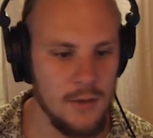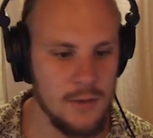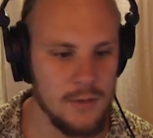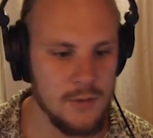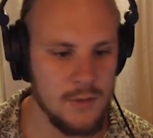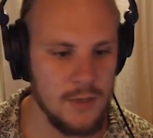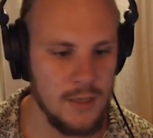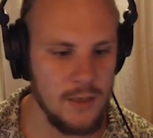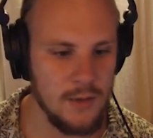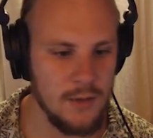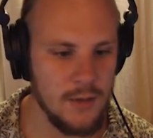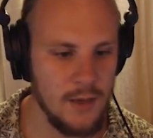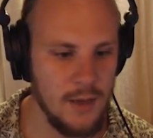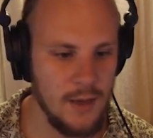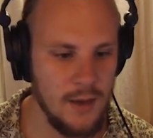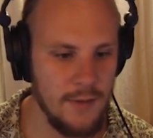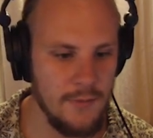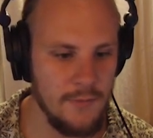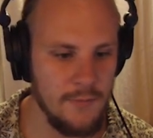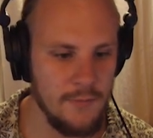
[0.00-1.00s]
So here I
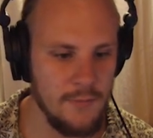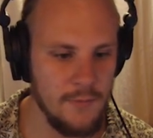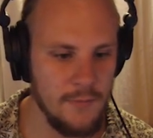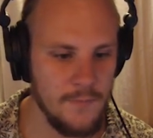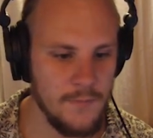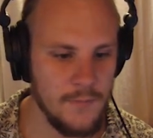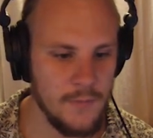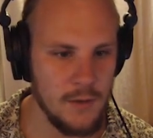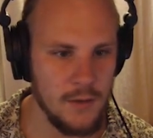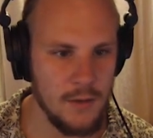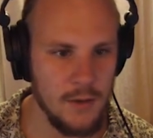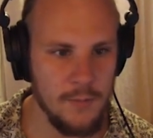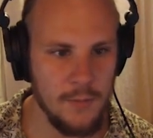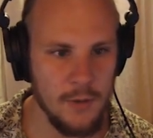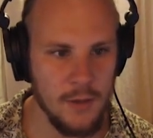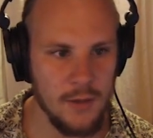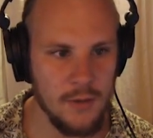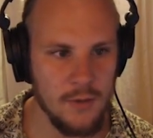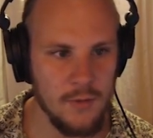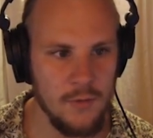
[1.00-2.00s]
have a
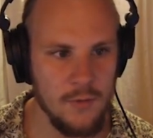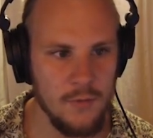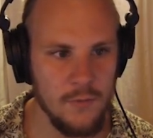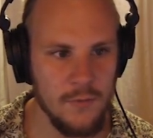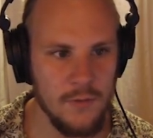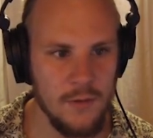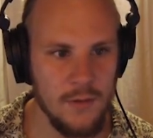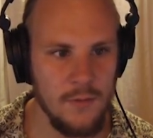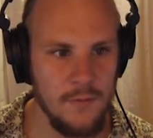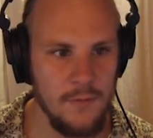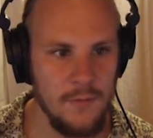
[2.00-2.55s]
plugin called